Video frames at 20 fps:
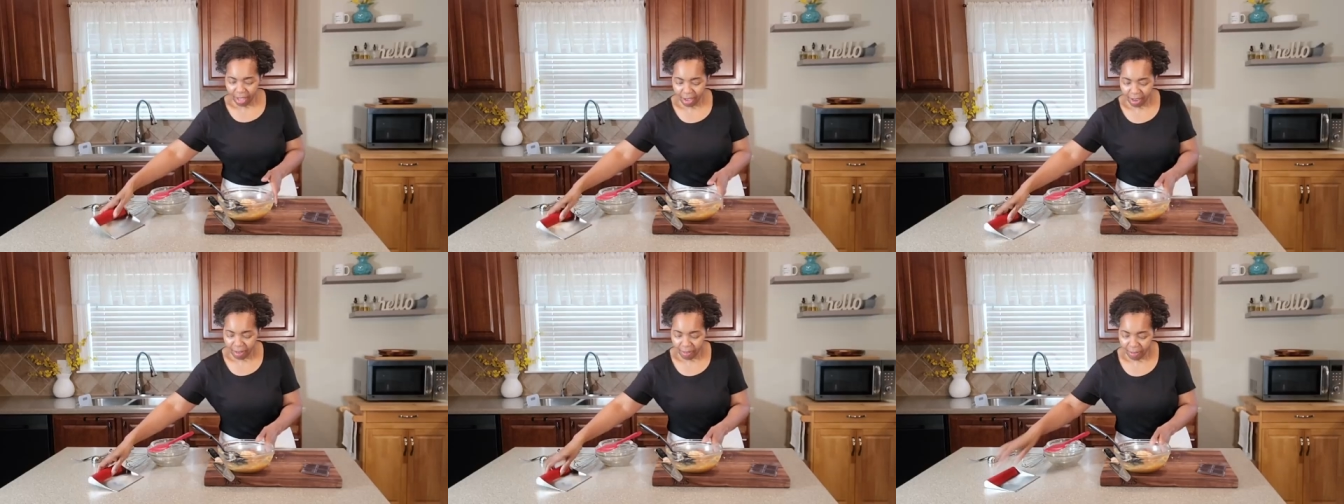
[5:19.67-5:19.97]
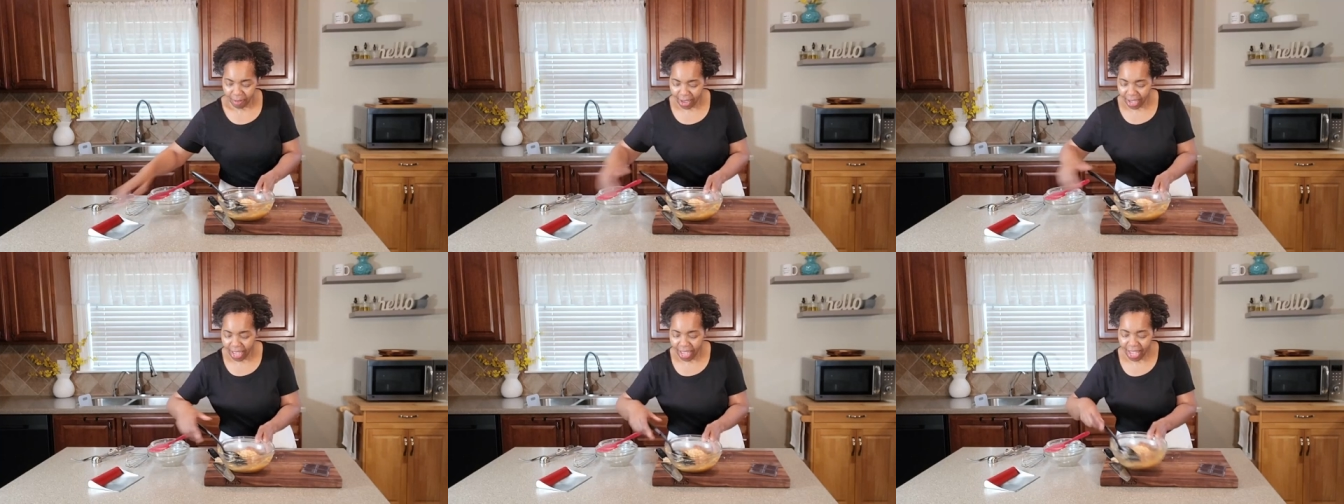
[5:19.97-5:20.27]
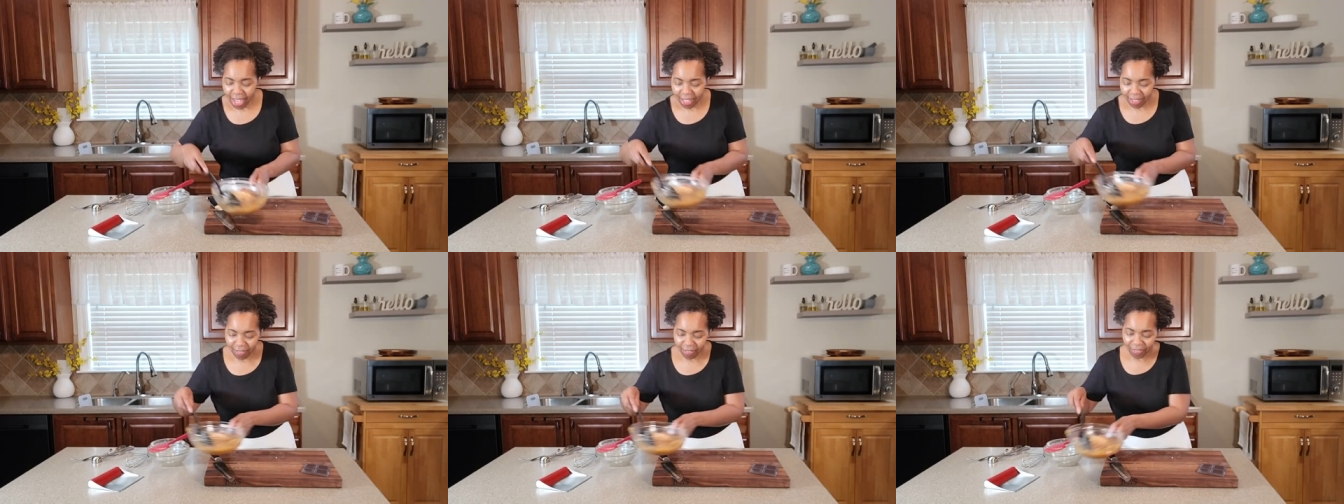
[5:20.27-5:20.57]
All
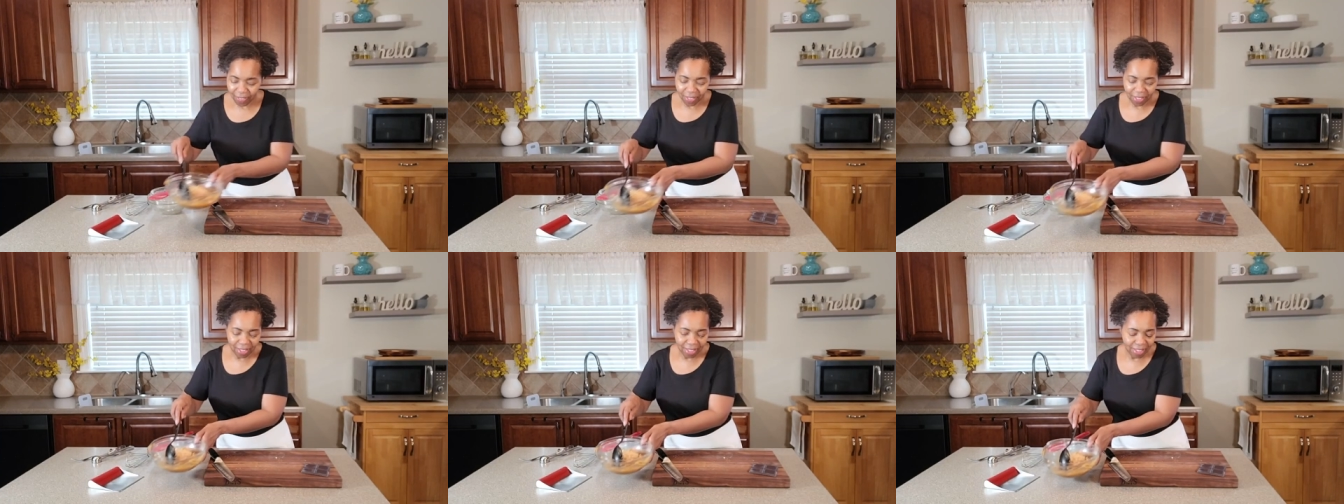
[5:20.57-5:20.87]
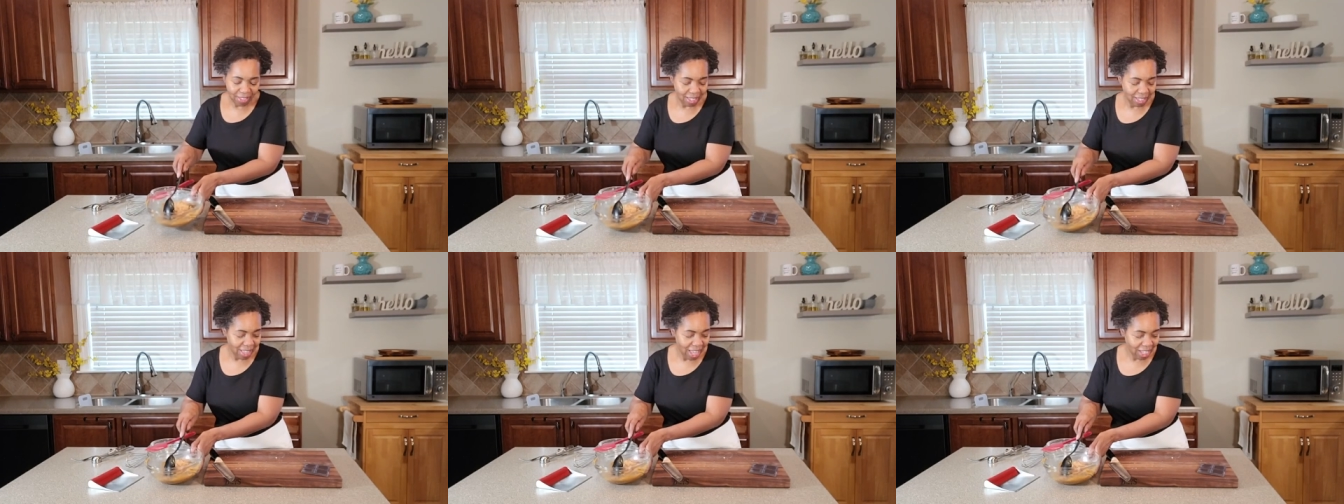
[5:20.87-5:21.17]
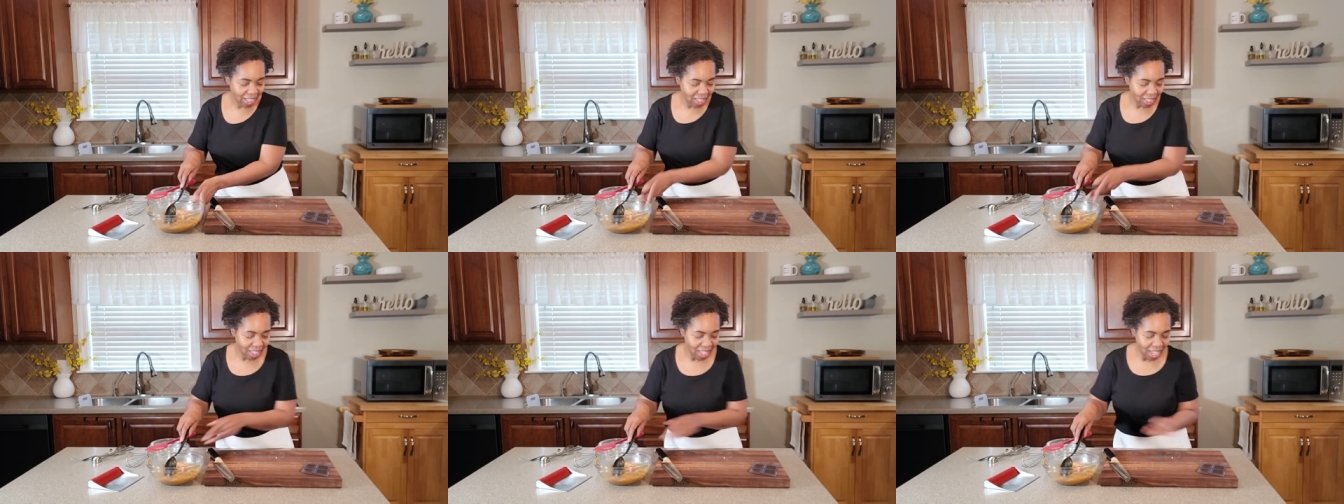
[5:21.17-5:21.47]
right, the
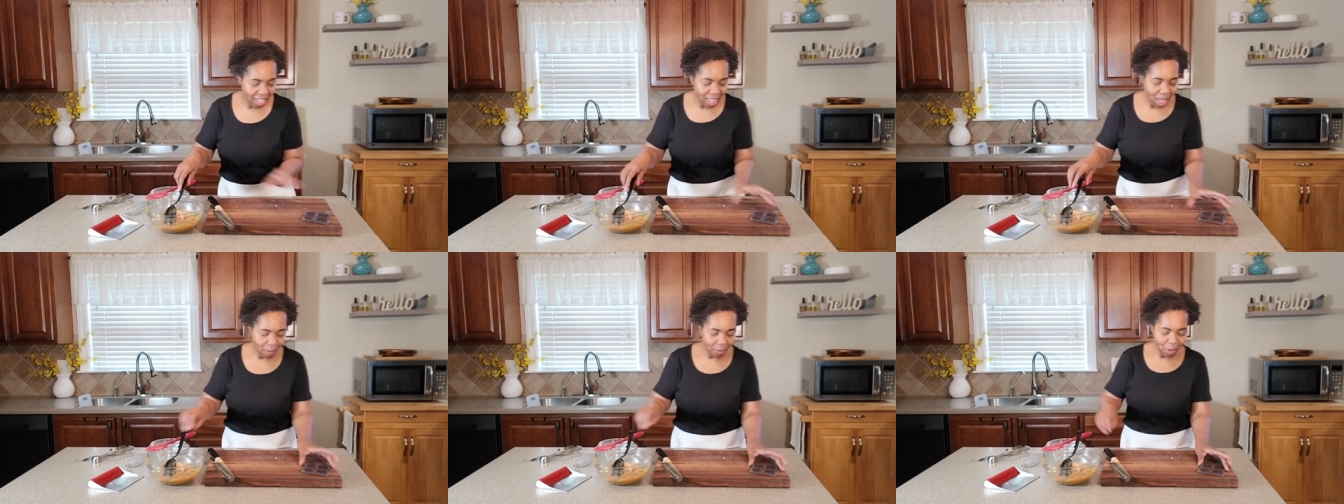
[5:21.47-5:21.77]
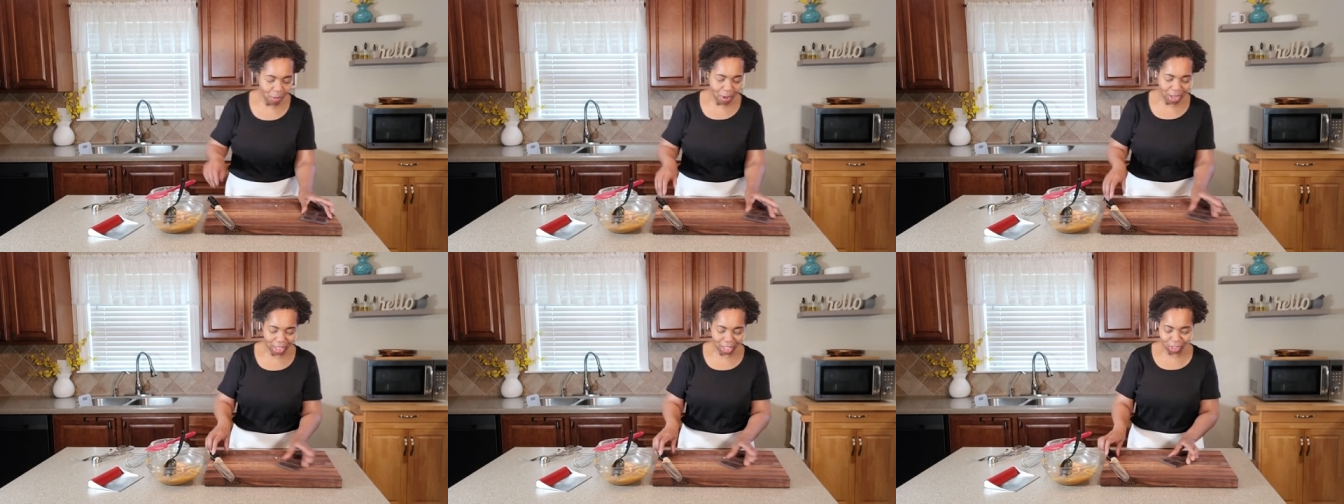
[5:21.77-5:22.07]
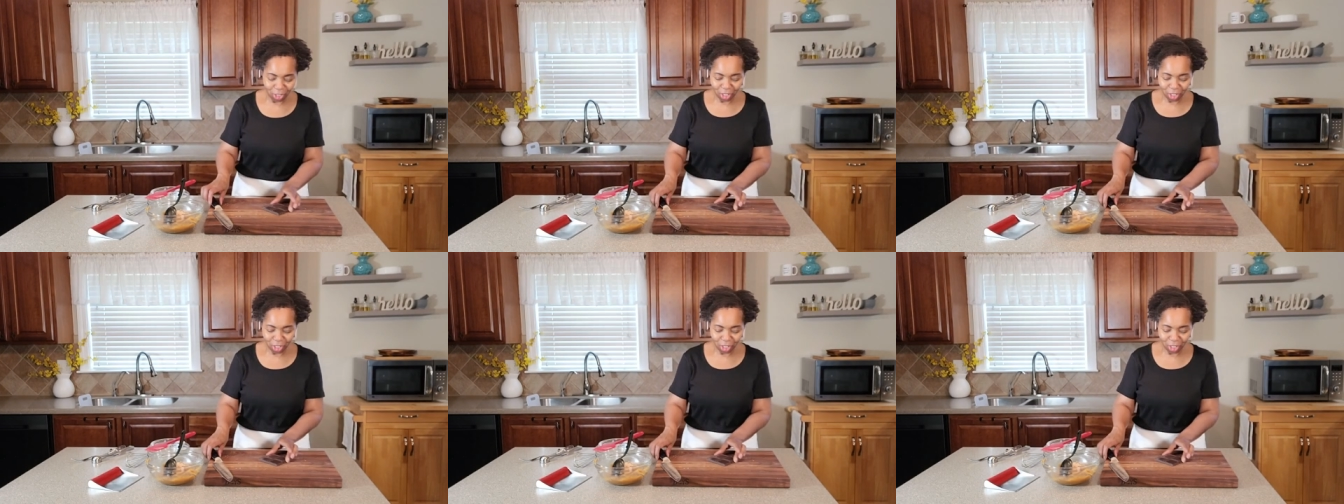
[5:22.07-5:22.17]
next thing that we want